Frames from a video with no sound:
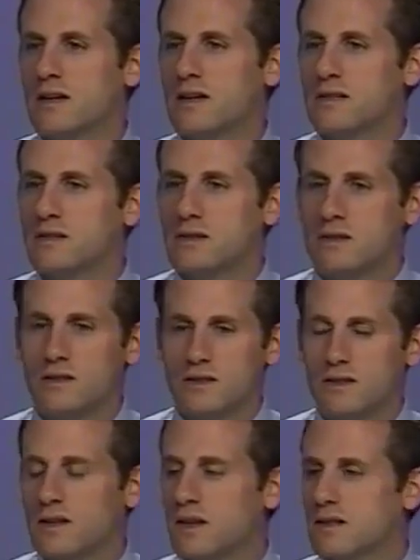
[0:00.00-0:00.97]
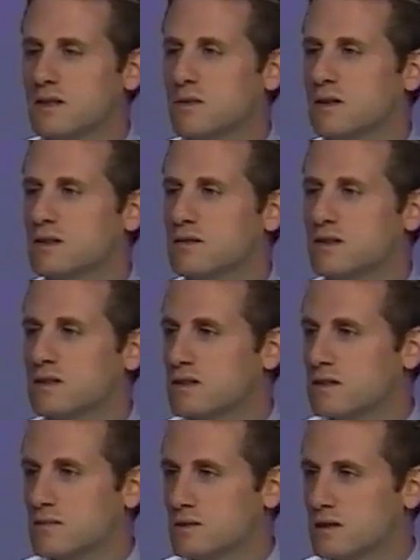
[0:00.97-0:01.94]
is just a consequence of the
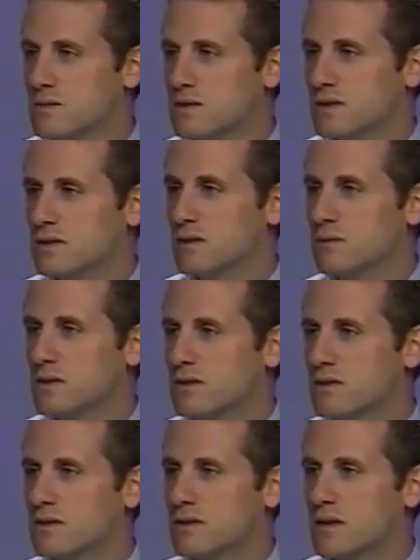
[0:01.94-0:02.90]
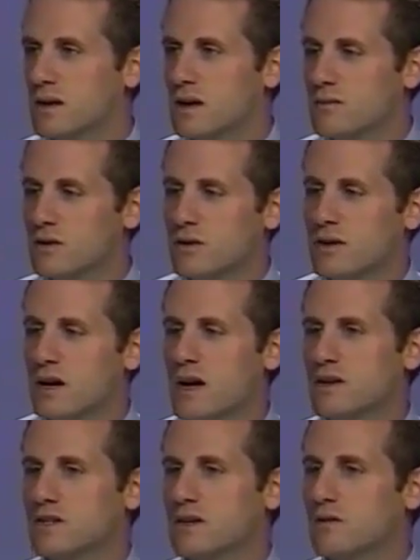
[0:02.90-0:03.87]
systems that we're dealing with. There are
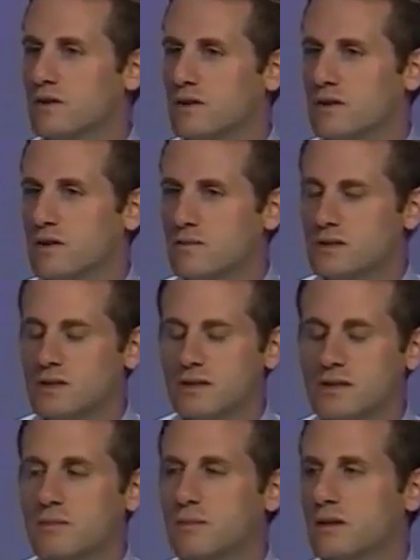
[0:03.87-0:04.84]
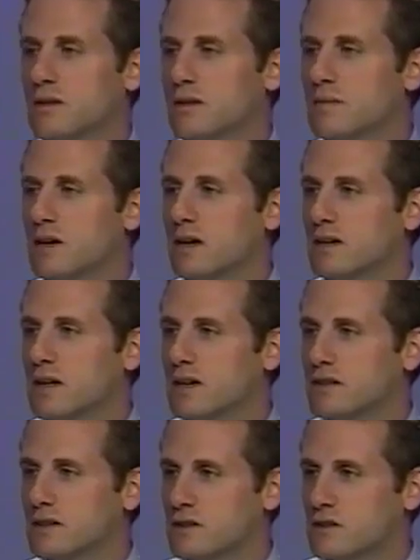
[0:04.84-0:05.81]
not general theorems typically about
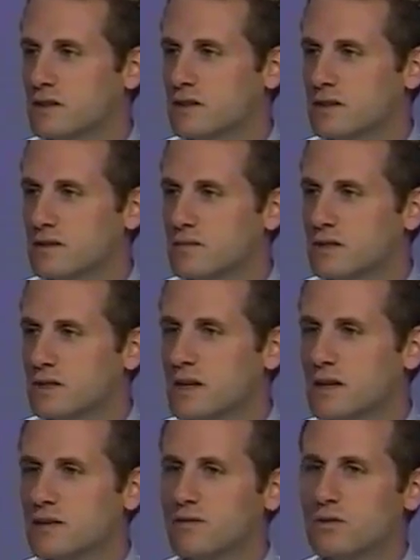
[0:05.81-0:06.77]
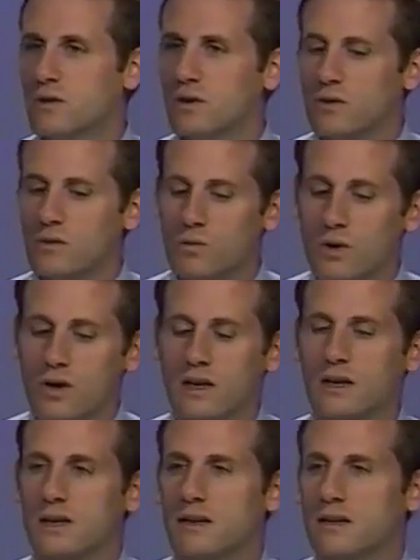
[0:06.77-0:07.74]
nonlinear systems, and if you're
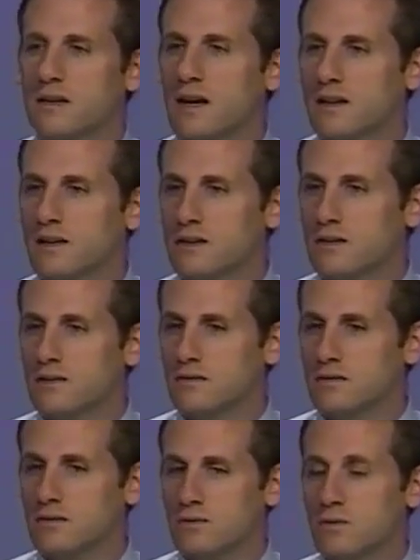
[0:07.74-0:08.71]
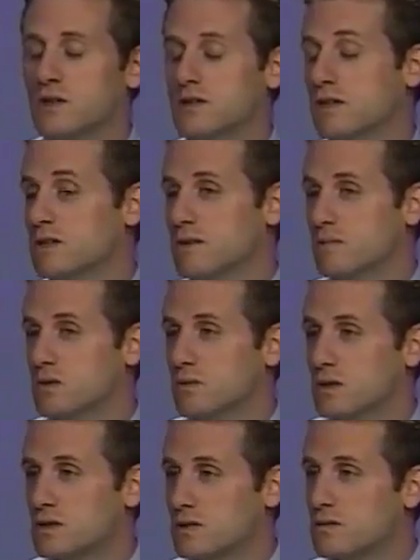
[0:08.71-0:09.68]
working in nonlinear real systems,
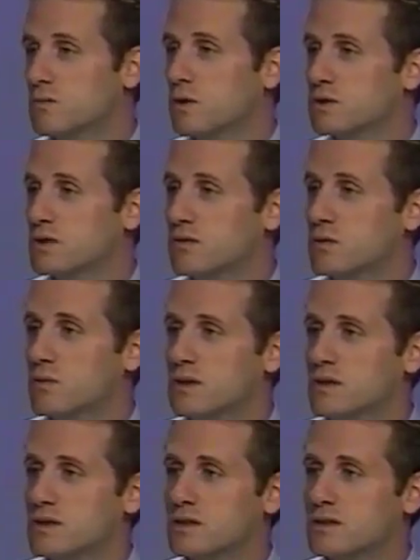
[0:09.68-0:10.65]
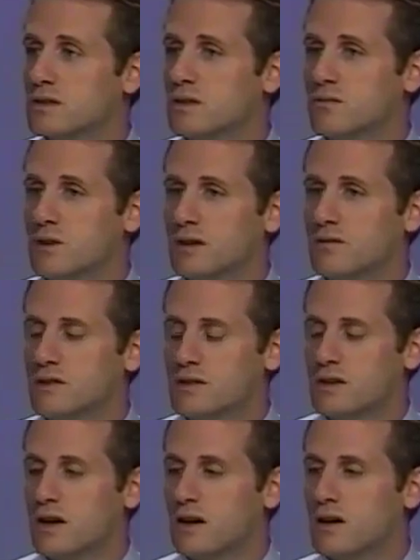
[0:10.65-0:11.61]
which most of the ones of
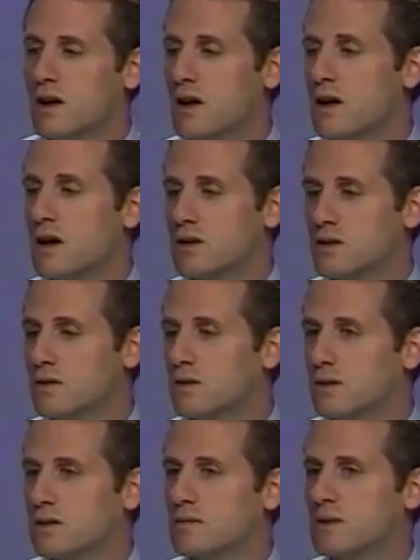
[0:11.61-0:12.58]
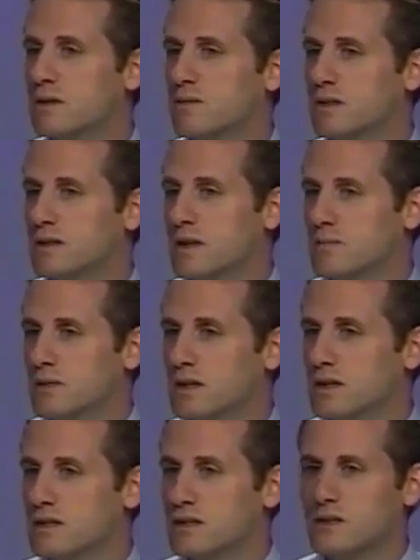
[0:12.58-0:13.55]
relevance are, you're going to be limited to
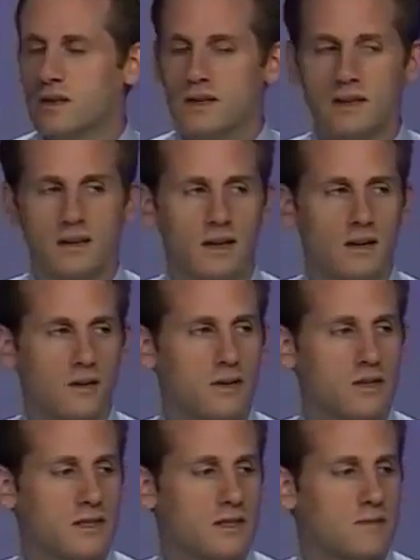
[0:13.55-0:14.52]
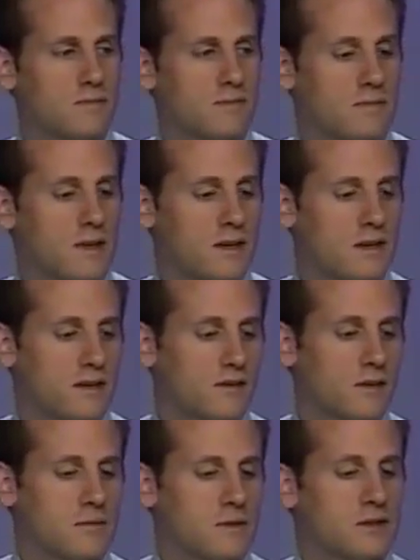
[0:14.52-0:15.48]
applications. So I think that criticism,
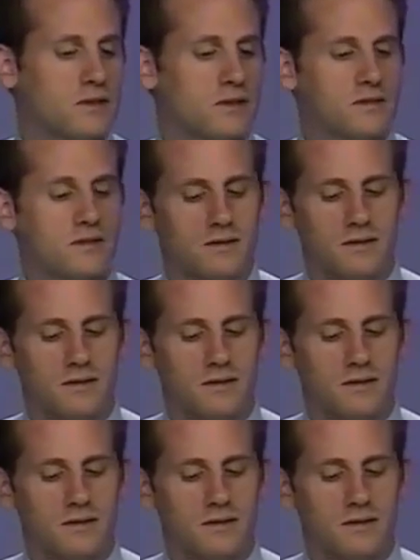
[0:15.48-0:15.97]
I mean, it's